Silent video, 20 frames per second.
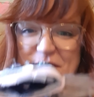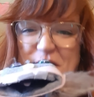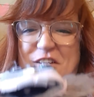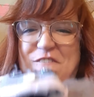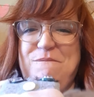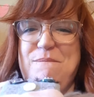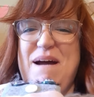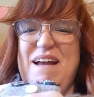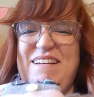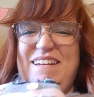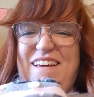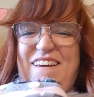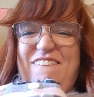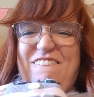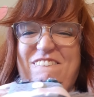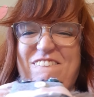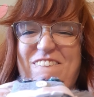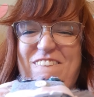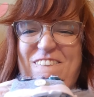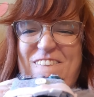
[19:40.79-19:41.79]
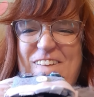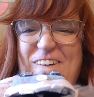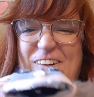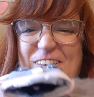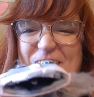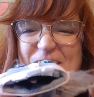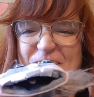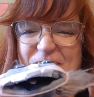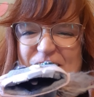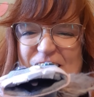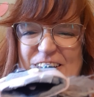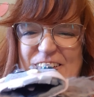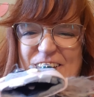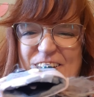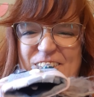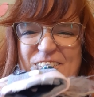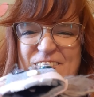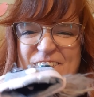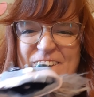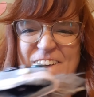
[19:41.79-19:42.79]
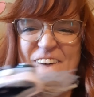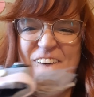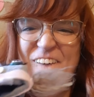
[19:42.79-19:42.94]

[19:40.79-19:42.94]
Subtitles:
If my teeth were sticking out like this,